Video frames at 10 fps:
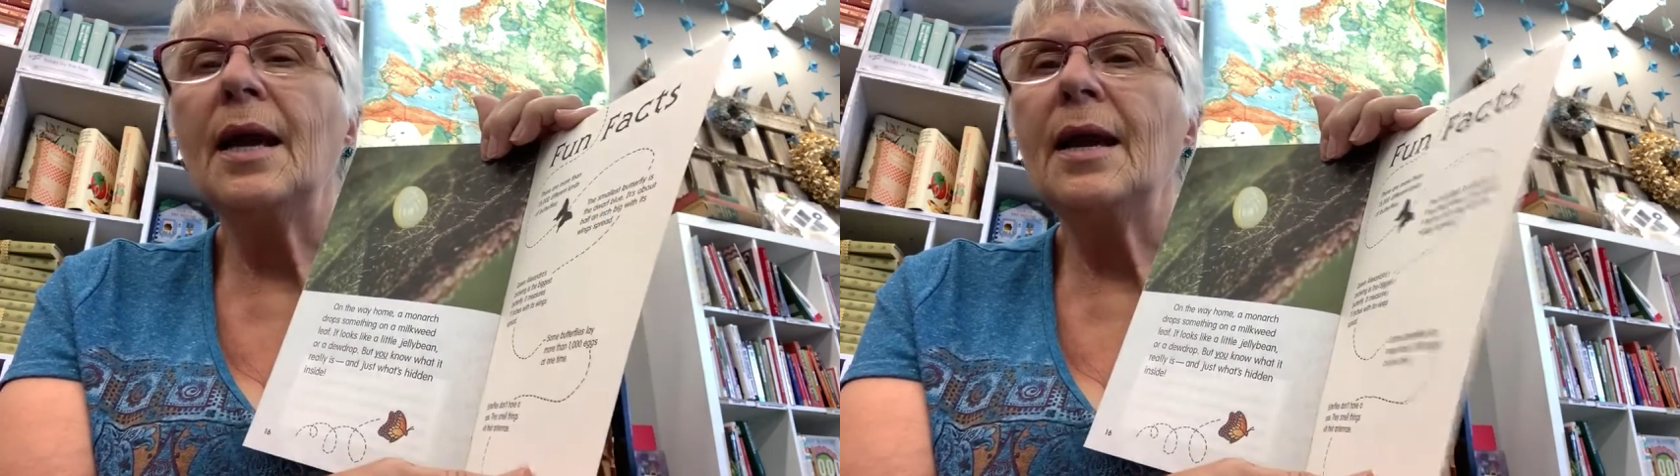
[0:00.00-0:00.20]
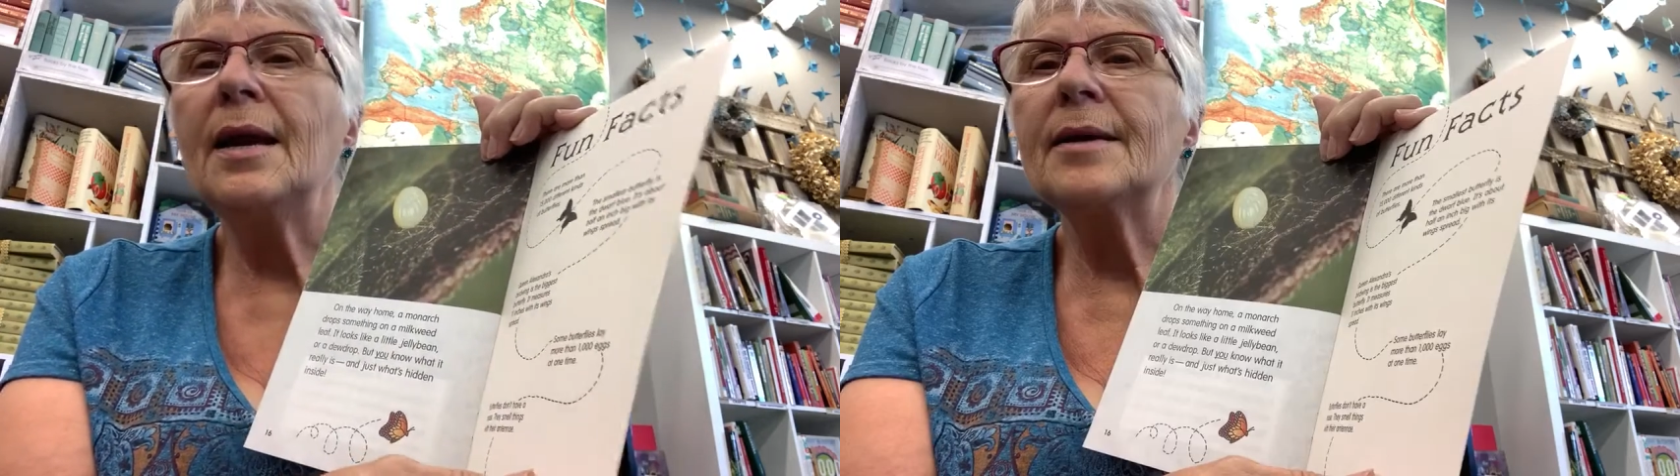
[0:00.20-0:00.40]

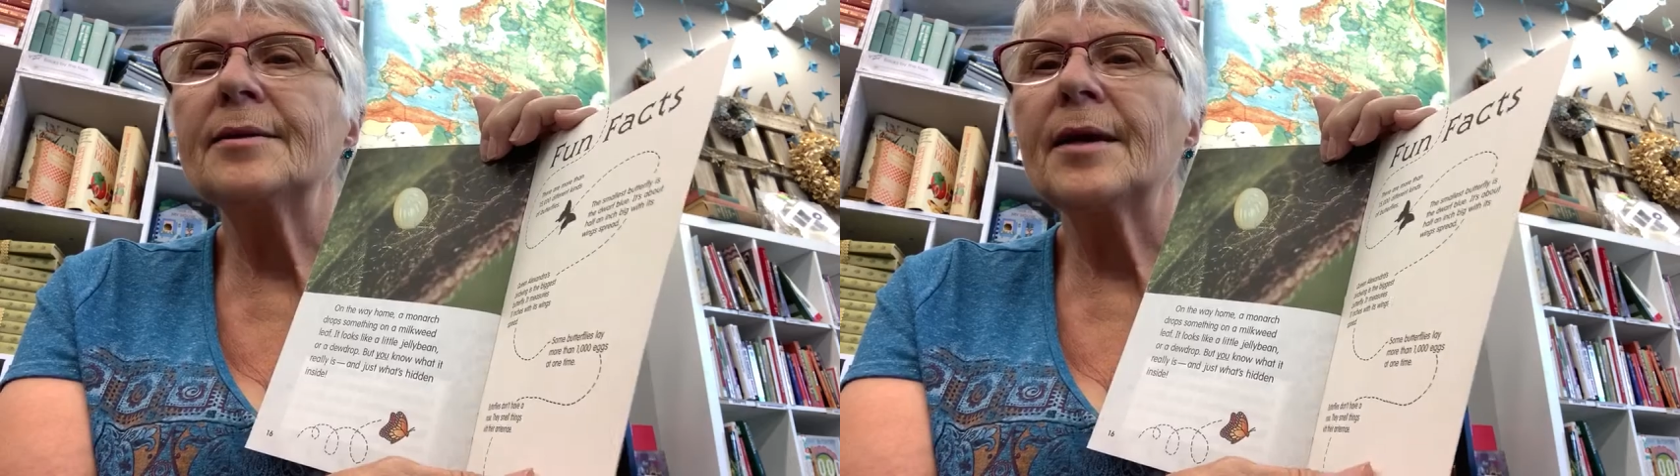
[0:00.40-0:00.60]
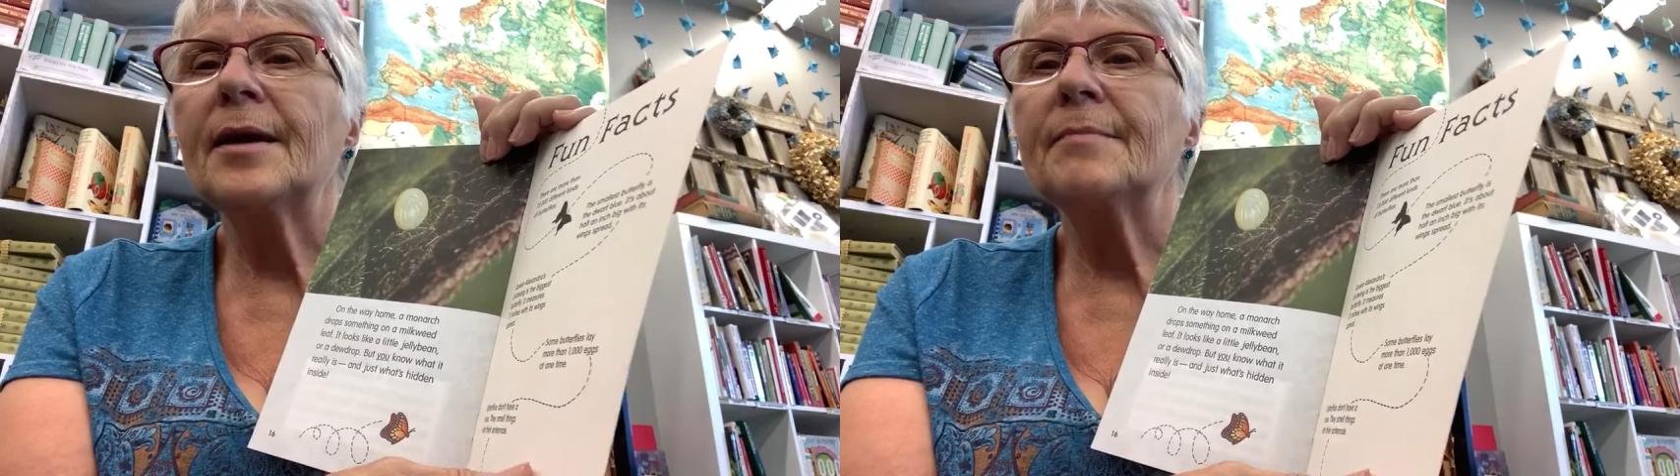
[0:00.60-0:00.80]

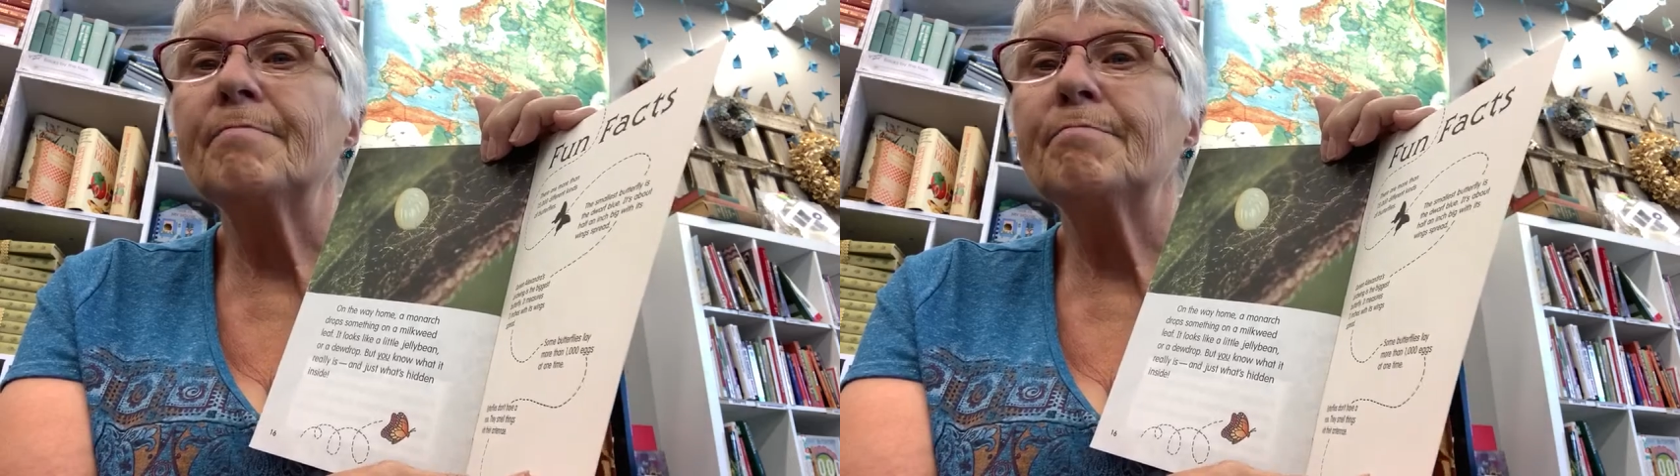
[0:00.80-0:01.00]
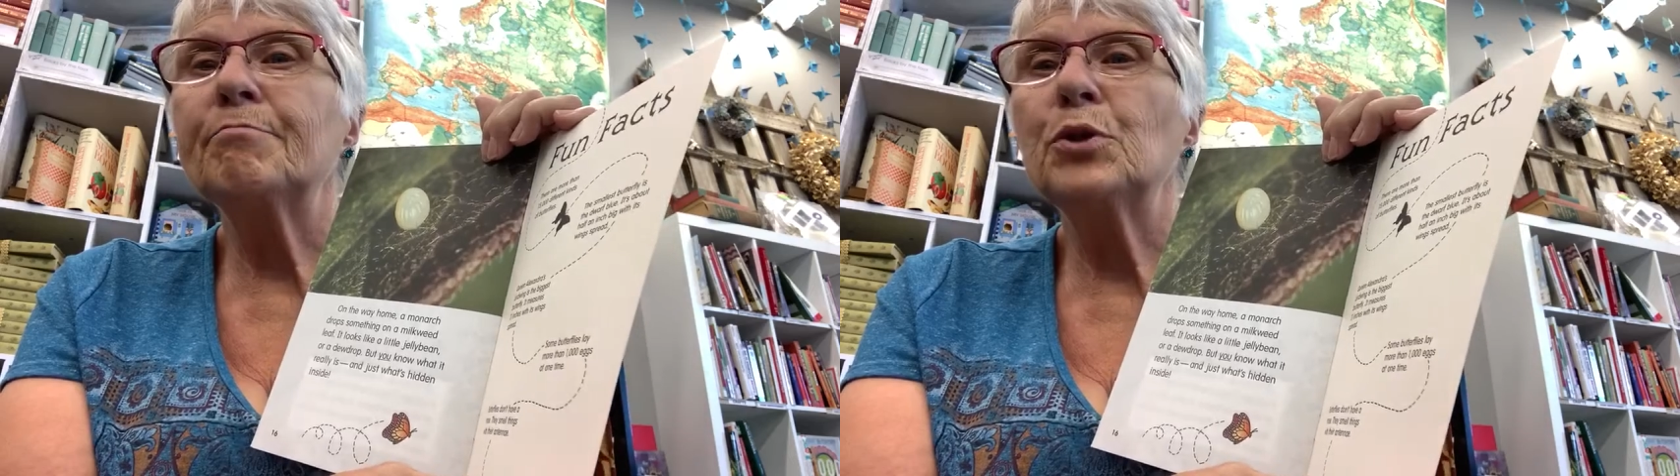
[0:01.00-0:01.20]
and
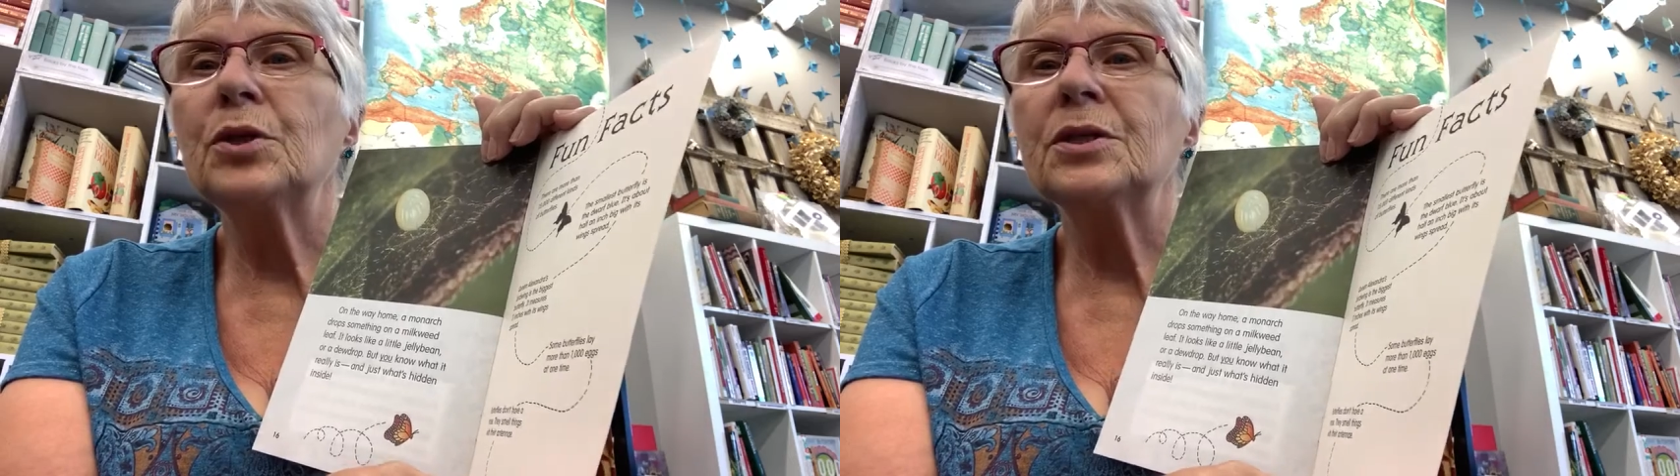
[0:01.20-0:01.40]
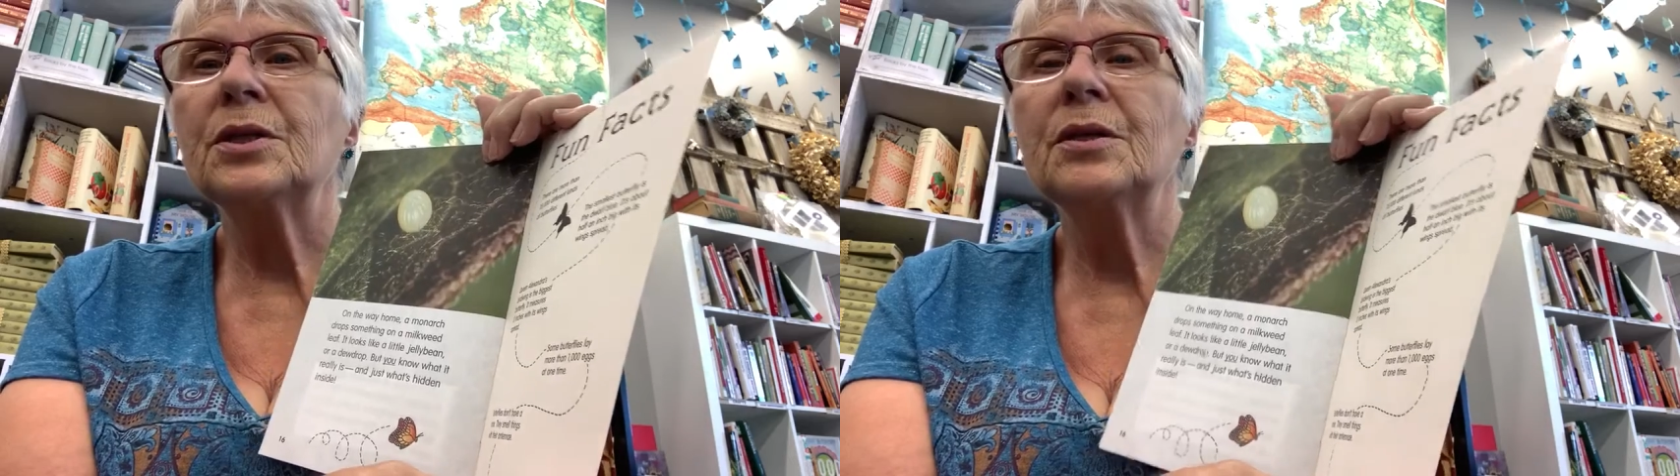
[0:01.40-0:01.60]

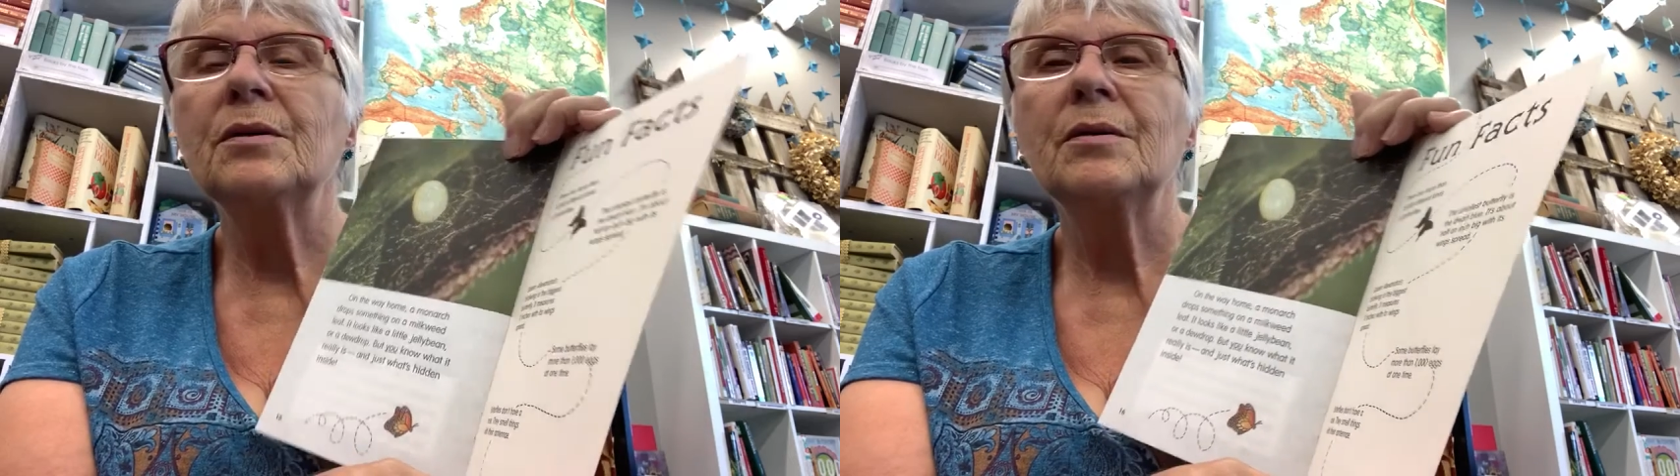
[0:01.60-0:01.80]
put